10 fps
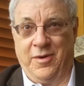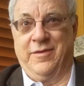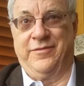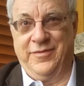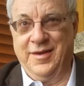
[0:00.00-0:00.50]

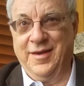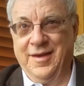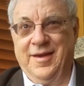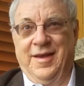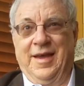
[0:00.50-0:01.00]
off. yeah.
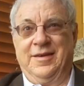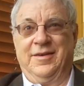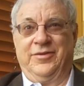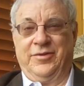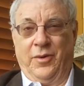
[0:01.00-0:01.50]

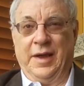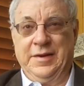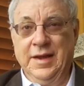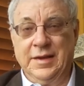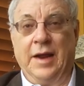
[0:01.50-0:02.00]
And so I
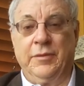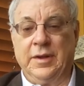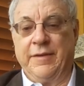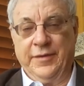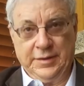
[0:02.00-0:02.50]
did. I
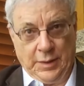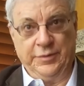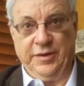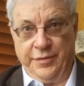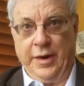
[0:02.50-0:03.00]
really I felt I
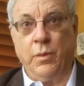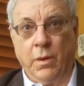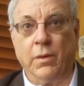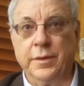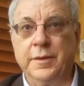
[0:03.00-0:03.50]
was in their
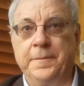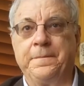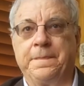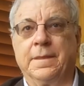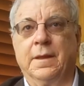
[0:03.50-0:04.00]
world,
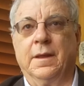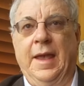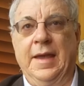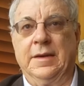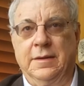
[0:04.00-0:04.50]

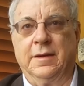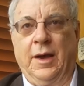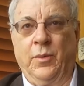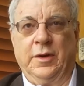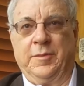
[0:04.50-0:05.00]
and
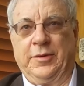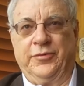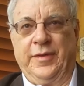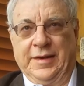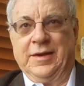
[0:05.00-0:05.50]
I wanted to make
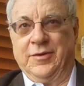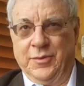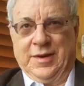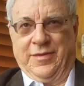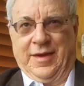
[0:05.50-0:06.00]
sure that I didn't do
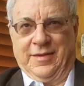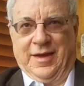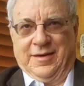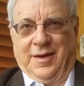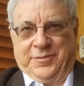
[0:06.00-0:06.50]
anything
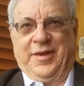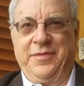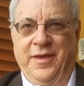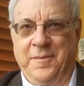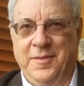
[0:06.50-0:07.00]
that
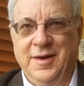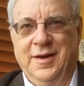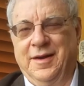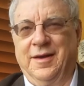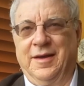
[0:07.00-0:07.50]
upset them.
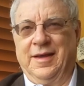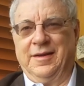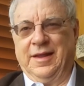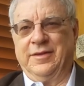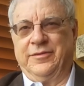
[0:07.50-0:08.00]
Uh,
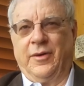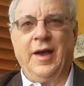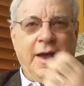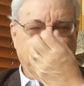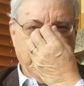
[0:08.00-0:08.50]
and, and, so I,
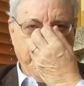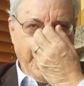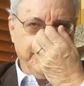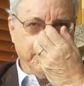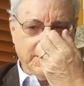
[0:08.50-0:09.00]
I, can
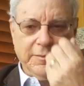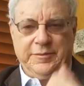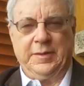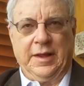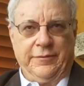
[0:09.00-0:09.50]
imagine what it
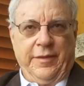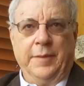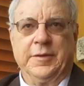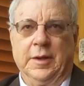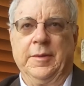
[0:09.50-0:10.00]
must be like for
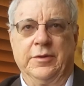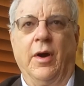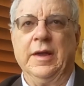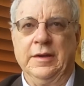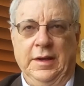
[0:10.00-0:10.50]
them to come into
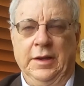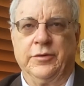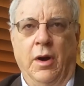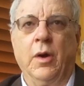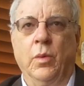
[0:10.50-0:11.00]
in,
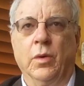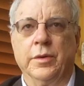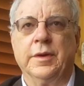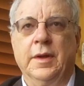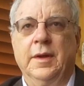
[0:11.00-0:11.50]
into our
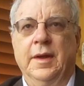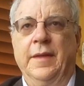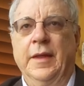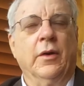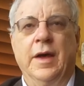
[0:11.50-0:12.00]
world
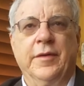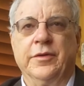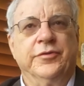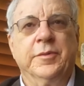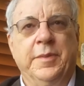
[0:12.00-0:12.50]
and they don't have
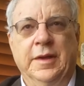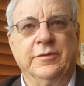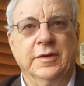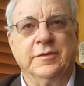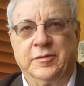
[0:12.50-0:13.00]
other
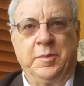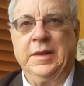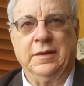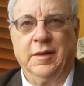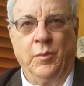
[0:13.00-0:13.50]
chimpanzees
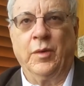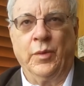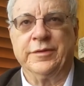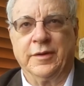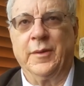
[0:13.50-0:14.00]
Explain to them what,
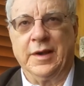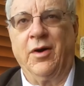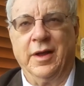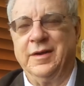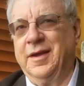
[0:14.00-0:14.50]
what's going on.